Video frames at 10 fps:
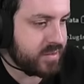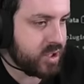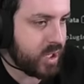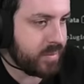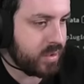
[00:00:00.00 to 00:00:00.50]

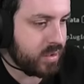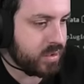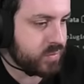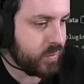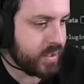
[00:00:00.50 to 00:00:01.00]
timing
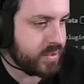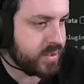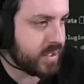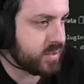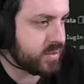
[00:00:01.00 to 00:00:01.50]
as when it
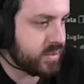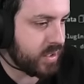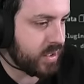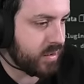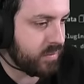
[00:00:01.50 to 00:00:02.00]
says
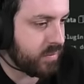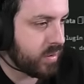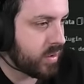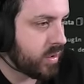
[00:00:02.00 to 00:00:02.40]
um,